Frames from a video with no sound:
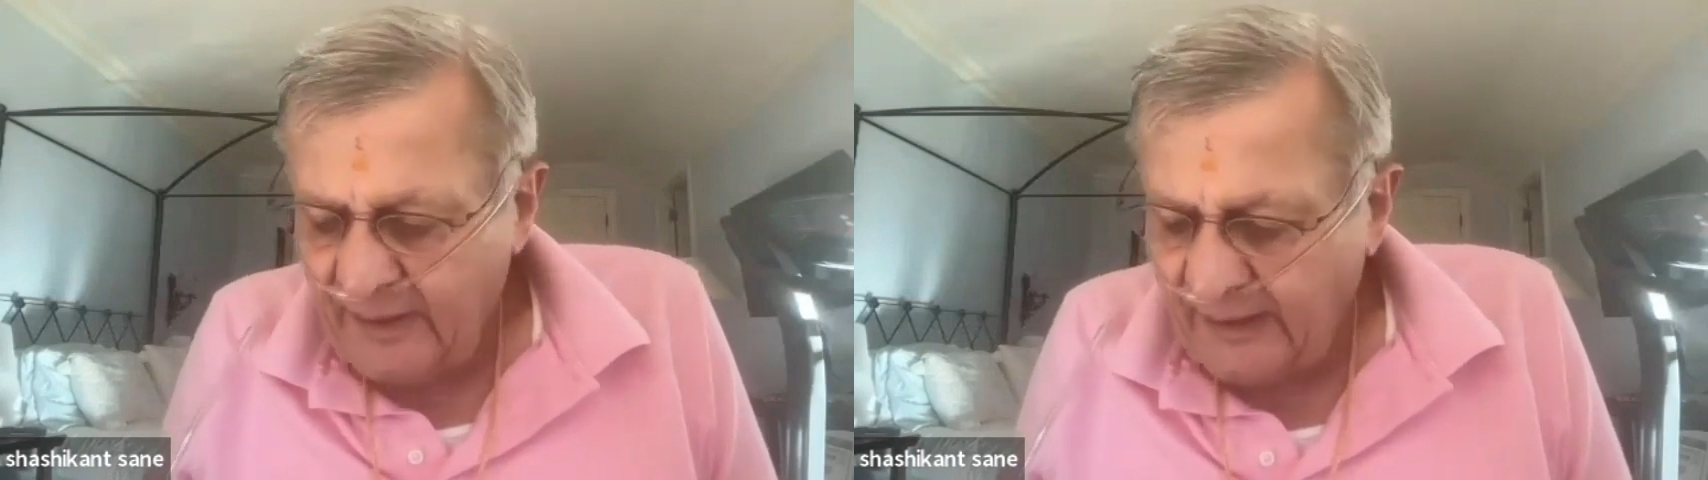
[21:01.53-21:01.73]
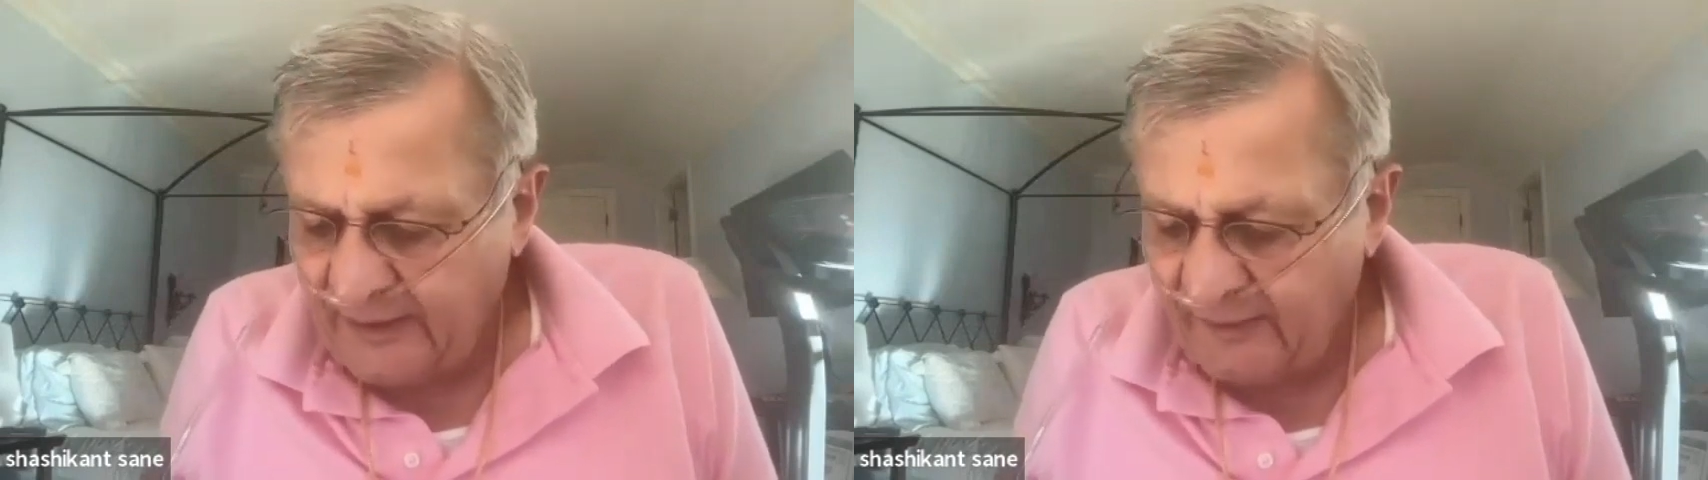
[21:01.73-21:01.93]

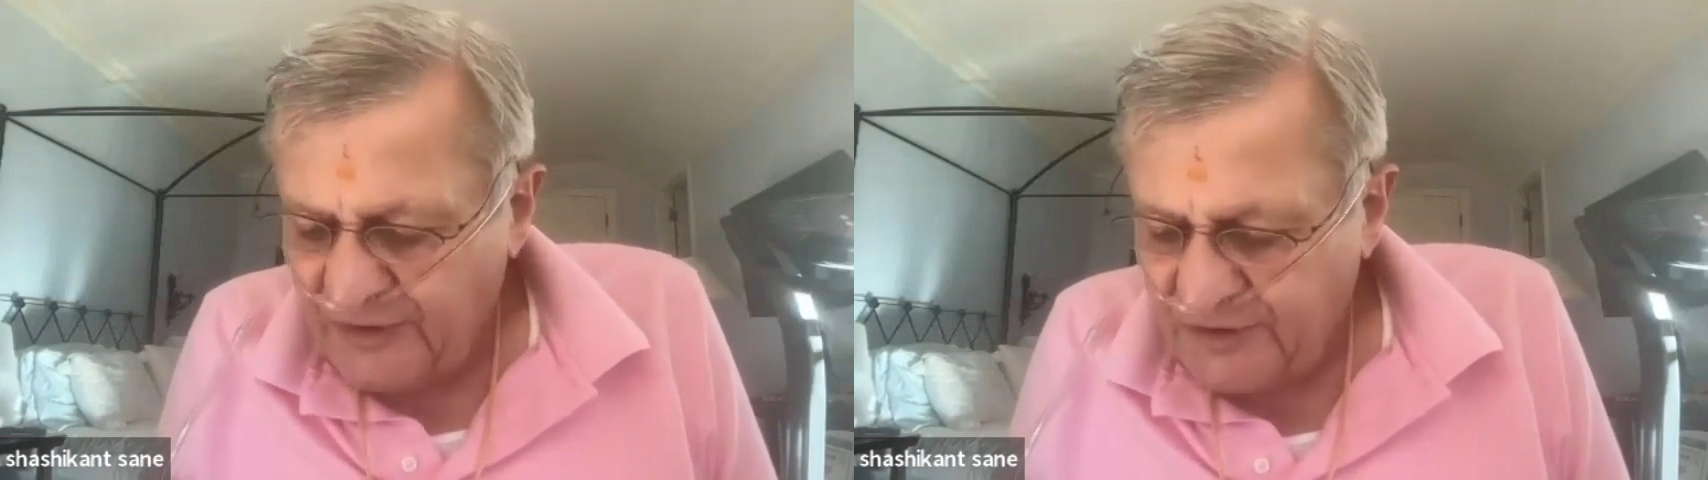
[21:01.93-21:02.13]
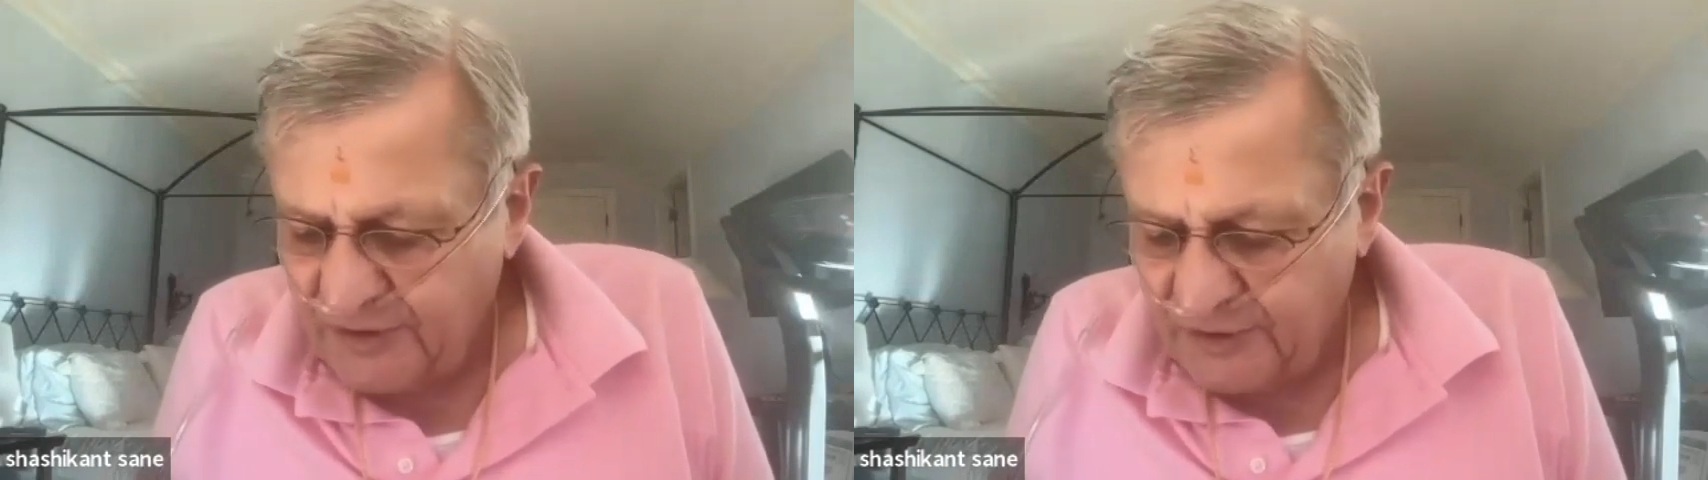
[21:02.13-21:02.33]
And the
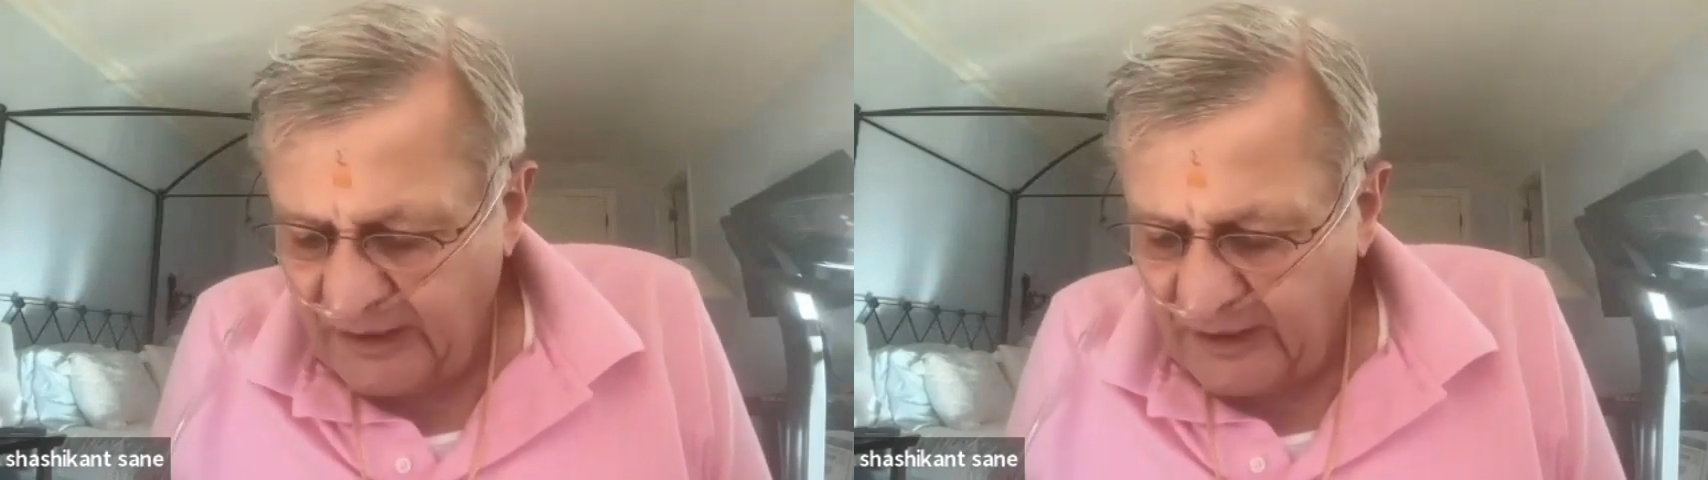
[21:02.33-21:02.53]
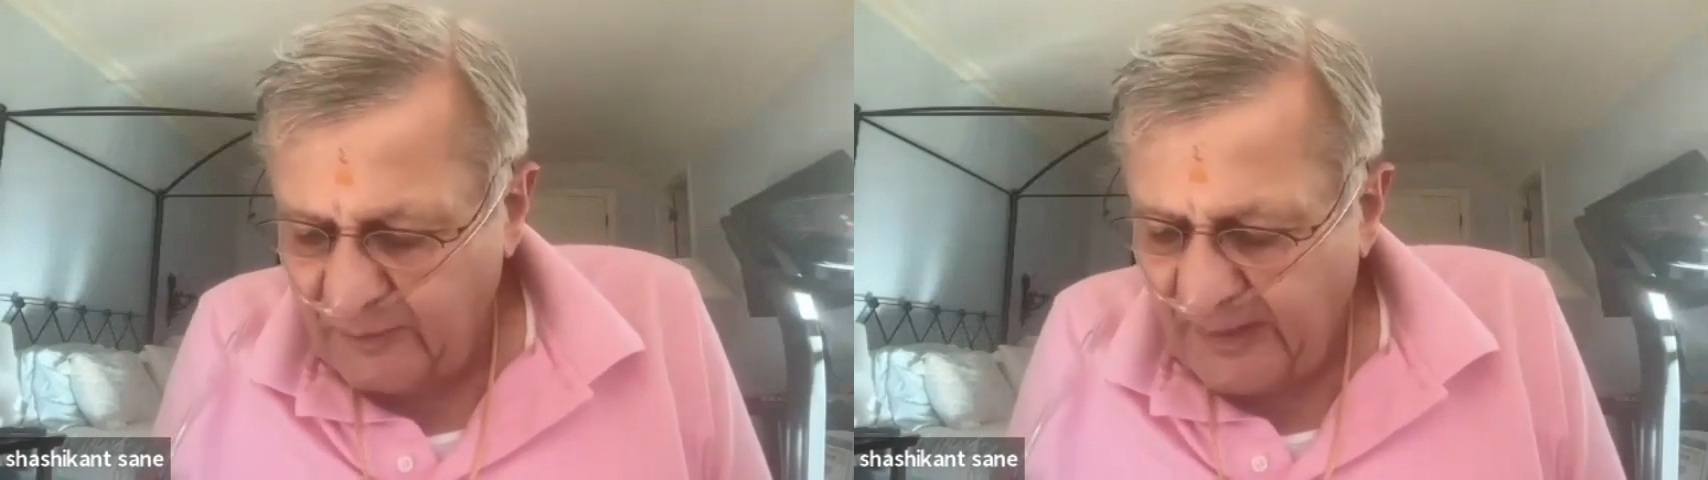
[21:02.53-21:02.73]

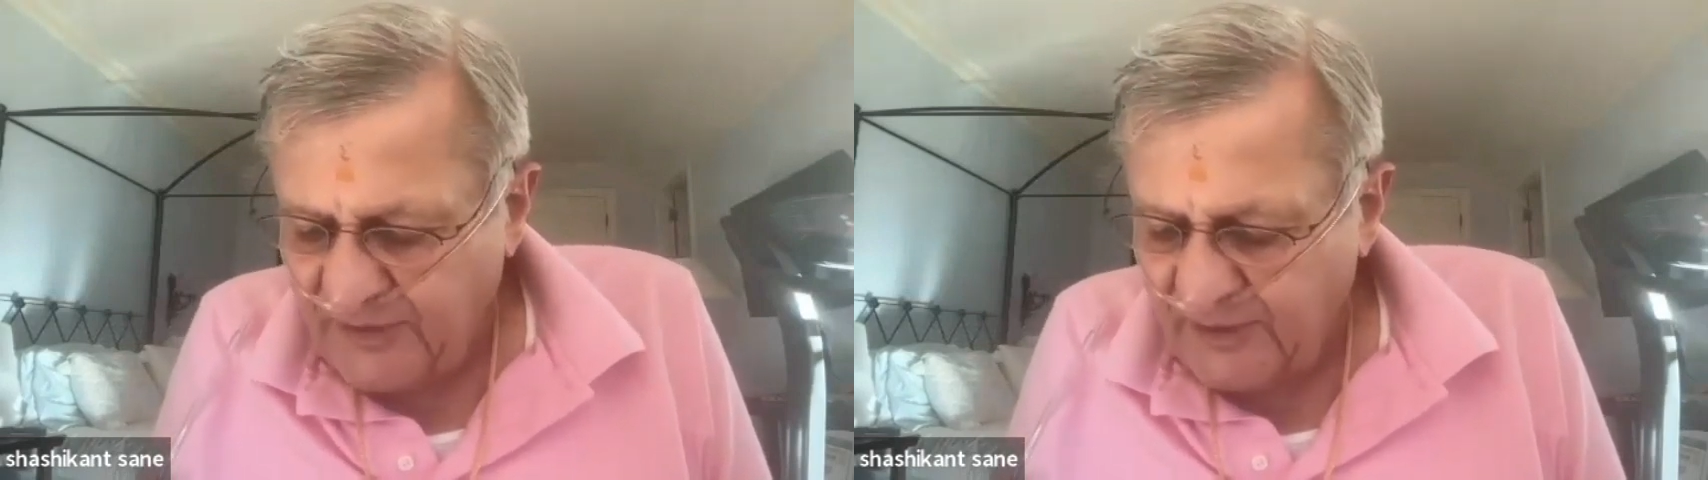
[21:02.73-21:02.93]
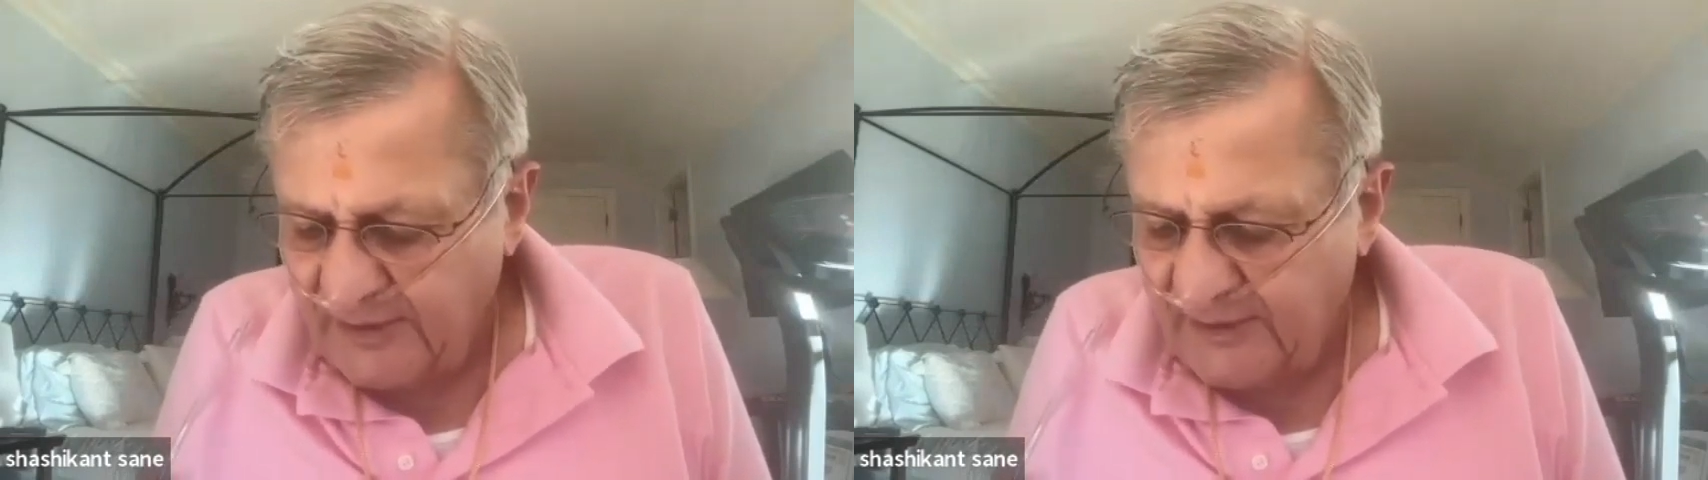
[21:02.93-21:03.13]
Vishuddhi,
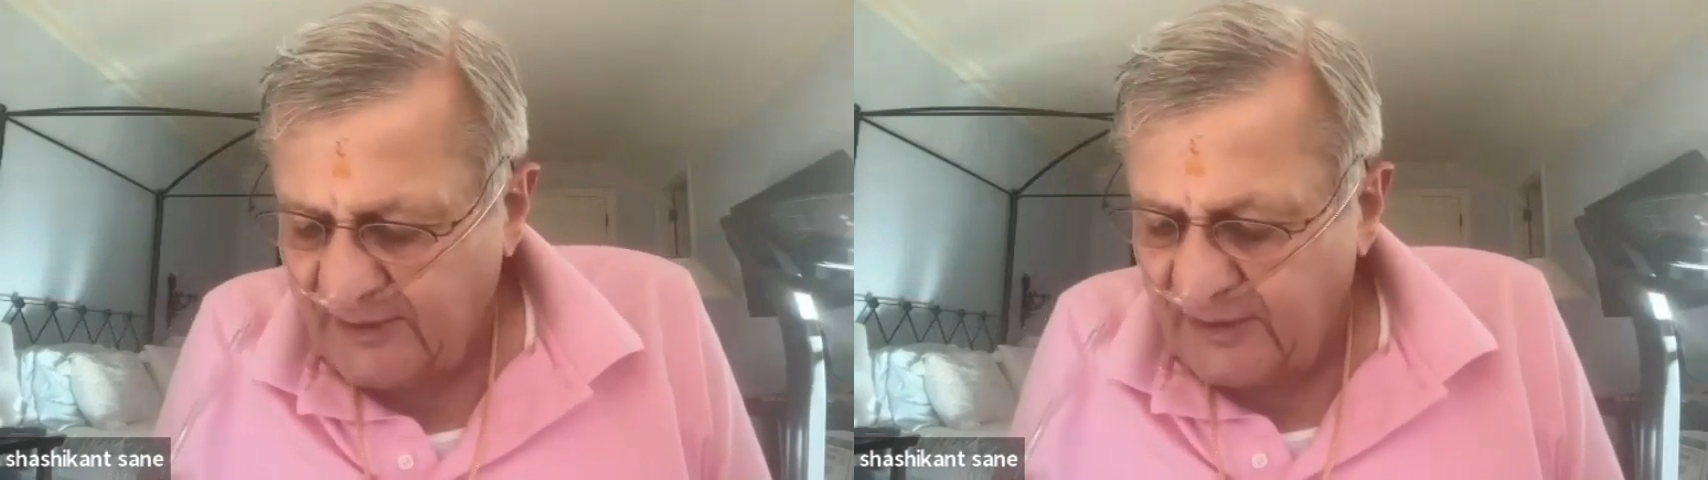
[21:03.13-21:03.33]
basically the